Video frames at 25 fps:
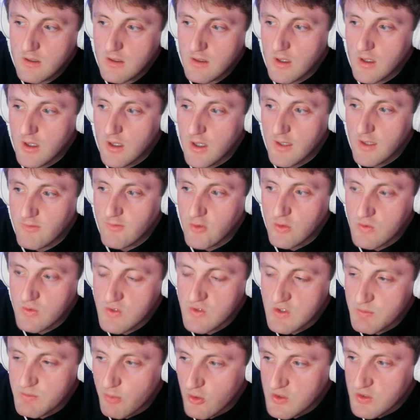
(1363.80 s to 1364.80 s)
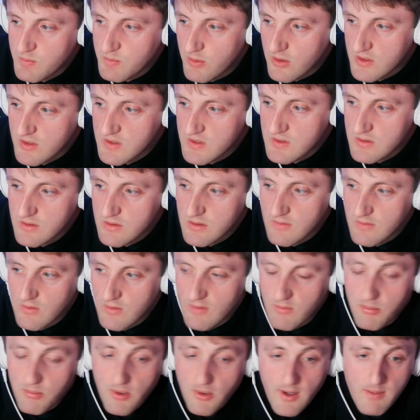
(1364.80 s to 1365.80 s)
If you use the sports books, if you
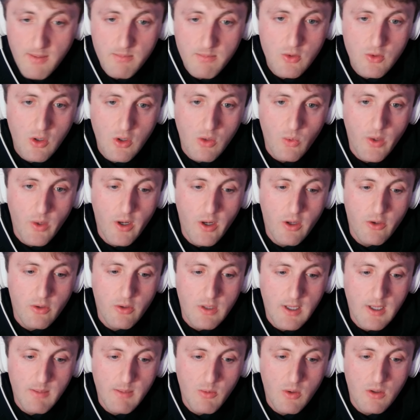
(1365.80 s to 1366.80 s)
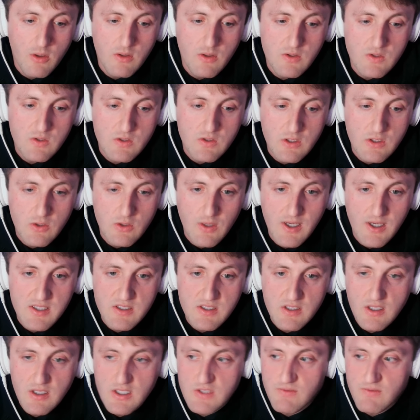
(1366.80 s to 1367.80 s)
have a problem, call 1-800-GAMBLER. See you guys
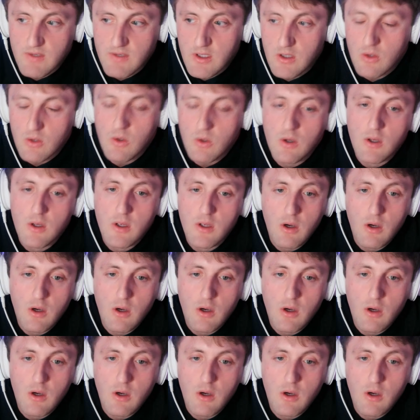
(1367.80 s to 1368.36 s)
in the next video.